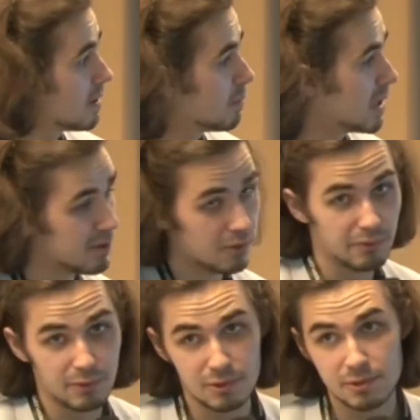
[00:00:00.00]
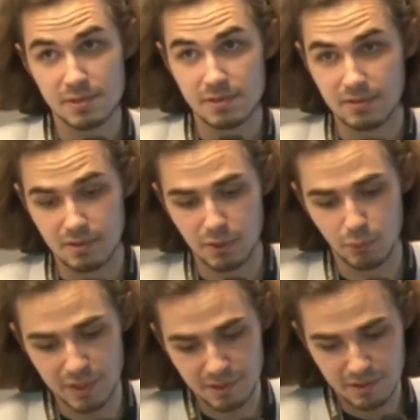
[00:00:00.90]
But of course,
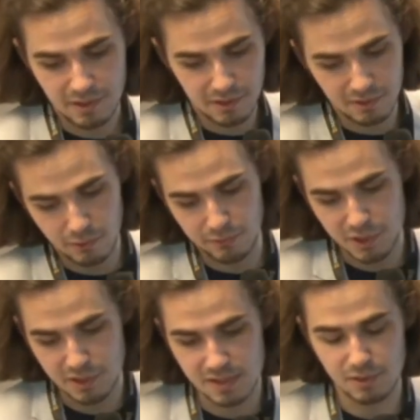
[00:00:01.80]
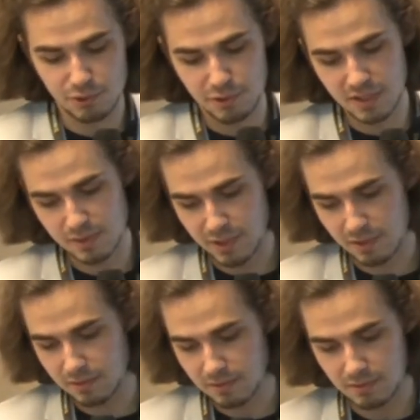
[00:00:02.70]
we need an off-chain solution as
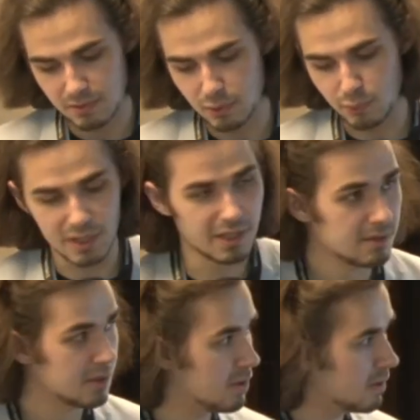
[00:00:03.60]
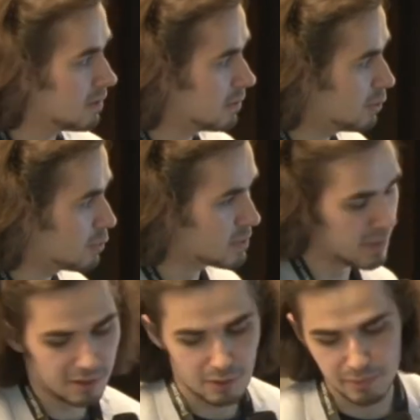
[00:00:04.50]
well. We can't use
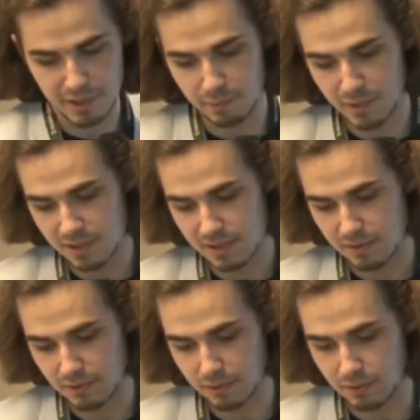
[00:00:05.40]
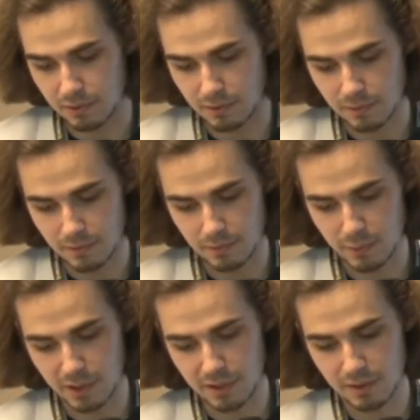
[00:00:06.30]
micropayments, or
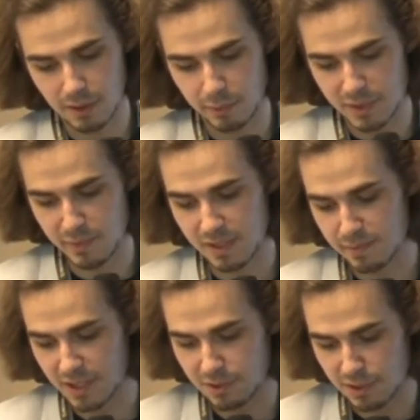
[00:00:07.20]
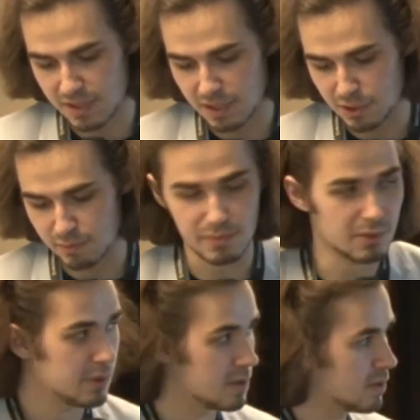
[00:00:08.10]
we can't optimize many transactions
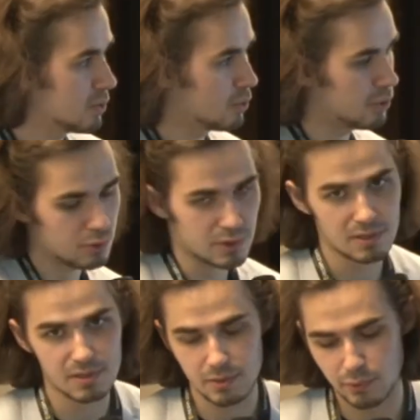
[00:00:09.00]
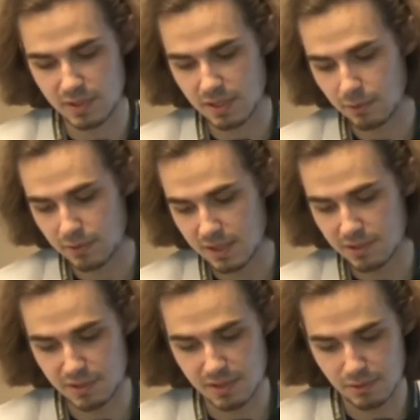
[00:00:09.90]
between two users without
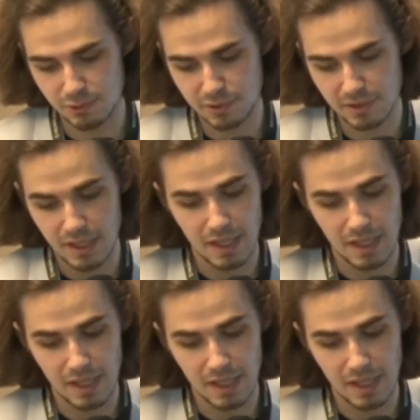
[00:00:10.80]
such a solution.